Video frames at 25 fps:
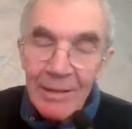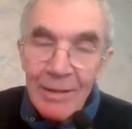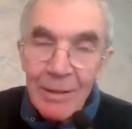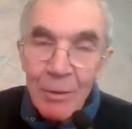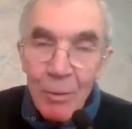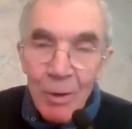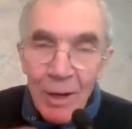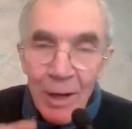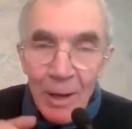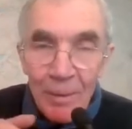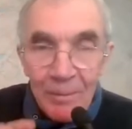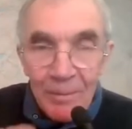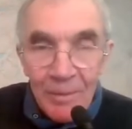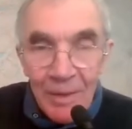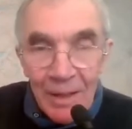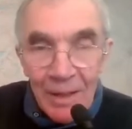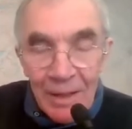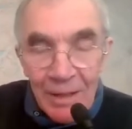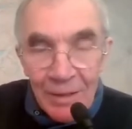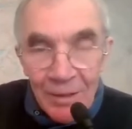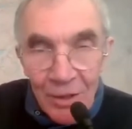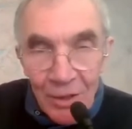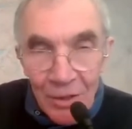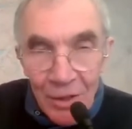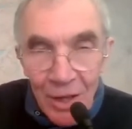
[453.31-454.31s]
So what I'm
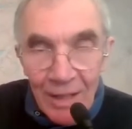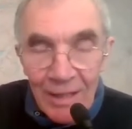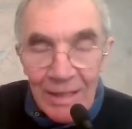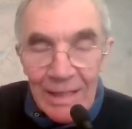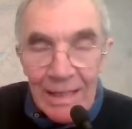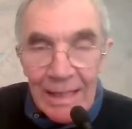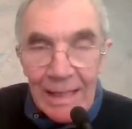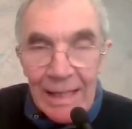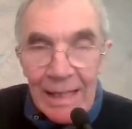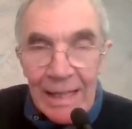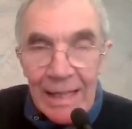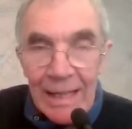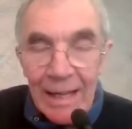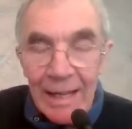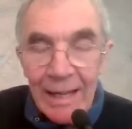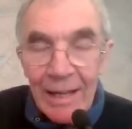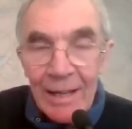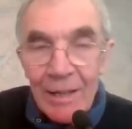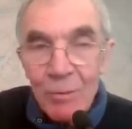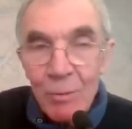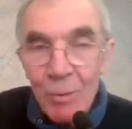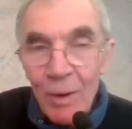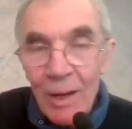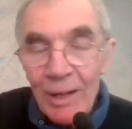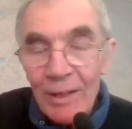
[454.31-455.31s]
suggesting here
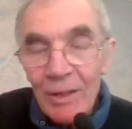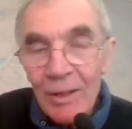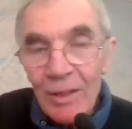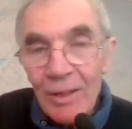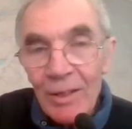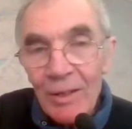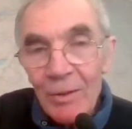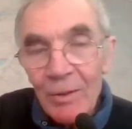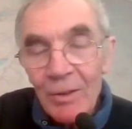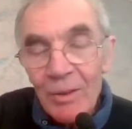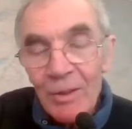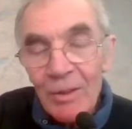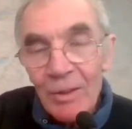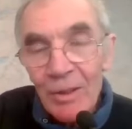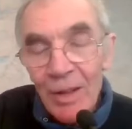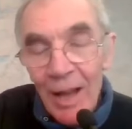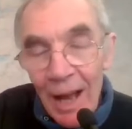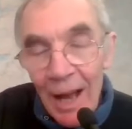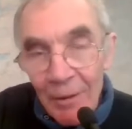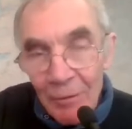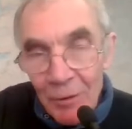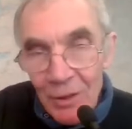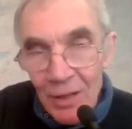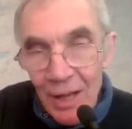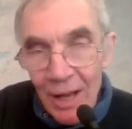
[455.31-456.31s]
is when you
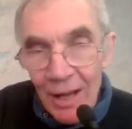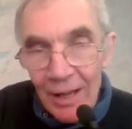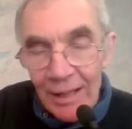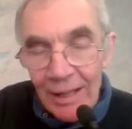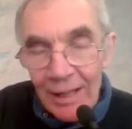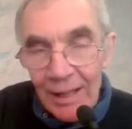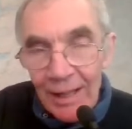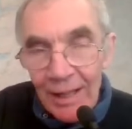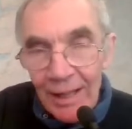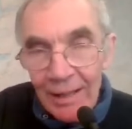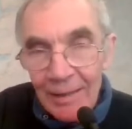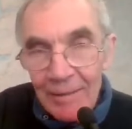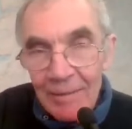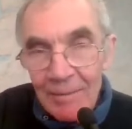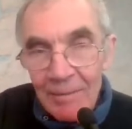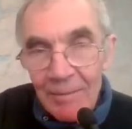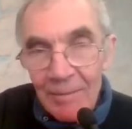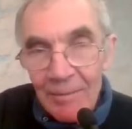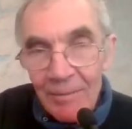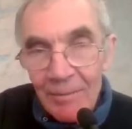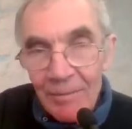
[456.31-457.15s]
have cycling,